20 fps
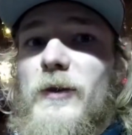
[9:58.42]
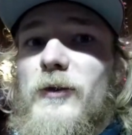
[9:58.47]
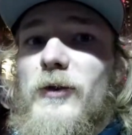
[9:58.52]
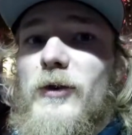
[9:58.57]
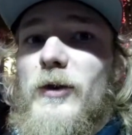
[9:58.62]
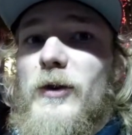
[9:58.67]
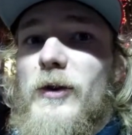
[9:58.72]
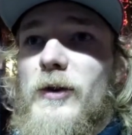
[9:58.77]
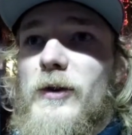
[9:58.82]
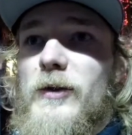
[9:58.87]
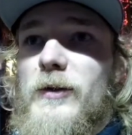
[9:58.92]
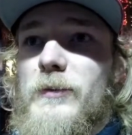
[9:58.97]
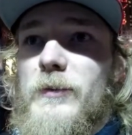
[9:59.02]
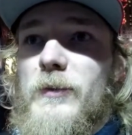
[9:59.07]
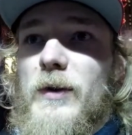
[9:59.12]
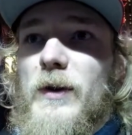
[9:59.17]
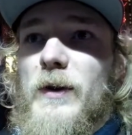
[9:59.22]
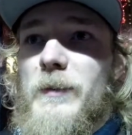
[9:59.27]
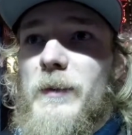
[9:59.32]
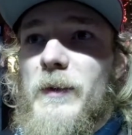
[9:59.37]
to the
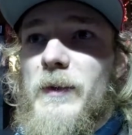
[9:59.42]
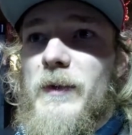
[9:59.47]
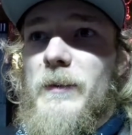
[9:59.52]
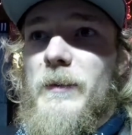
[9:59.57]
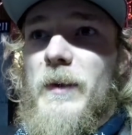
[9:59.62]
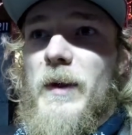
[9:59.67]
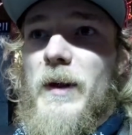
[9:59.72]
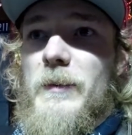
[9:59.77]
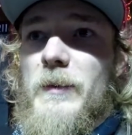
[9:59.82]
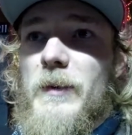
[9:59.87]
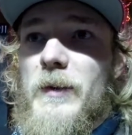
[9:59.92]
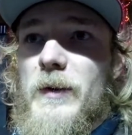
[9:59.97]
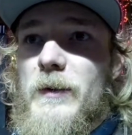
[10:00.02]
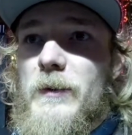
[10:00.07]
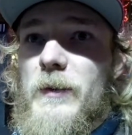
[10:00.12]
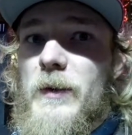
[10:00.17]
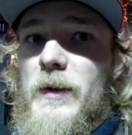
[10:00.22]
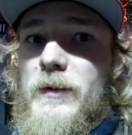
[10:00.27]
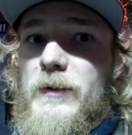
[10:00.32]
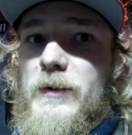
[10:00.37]
Christmas in
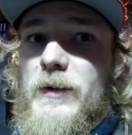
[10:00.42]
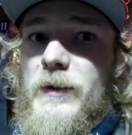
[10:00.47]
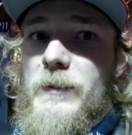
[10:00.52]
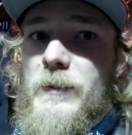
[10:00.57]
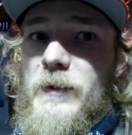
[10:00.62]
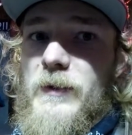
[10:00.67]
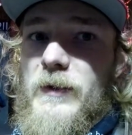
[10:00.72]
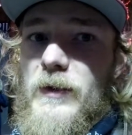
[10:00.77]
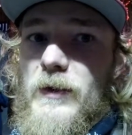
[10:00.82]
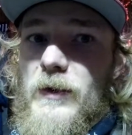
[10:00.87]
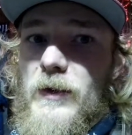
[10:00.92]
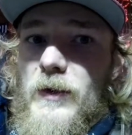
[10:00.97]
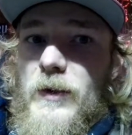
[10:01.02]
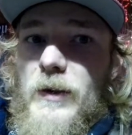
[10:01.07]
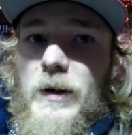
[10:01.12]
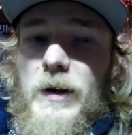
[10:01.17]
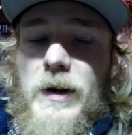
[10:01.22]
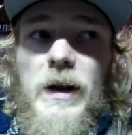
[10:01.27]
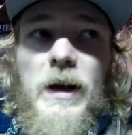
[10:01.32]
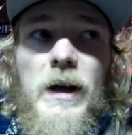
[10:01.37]
Melbourne with Christmas in New
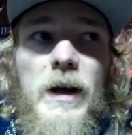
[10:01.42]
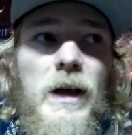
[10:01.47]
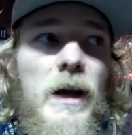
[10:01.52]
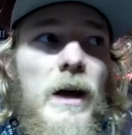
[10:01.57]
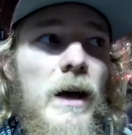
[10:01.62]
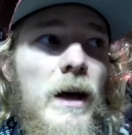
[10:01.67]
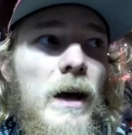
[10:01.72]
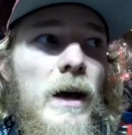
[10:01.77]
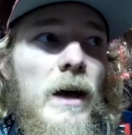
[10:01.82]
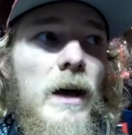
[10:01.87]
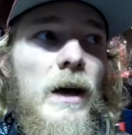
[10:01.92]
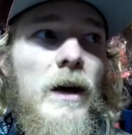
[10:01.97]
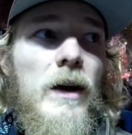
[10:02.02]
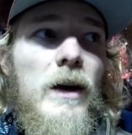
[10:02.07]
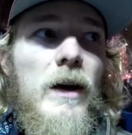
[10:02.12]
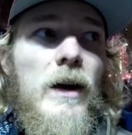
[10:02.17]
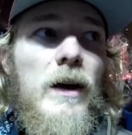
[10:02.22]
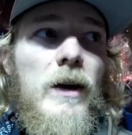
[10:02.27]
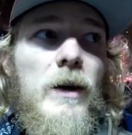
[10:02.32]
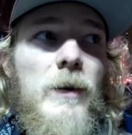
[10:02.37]
York.
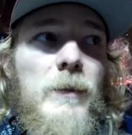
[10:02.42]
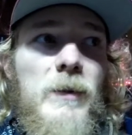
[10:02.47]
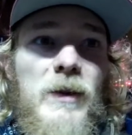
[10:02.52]
I hope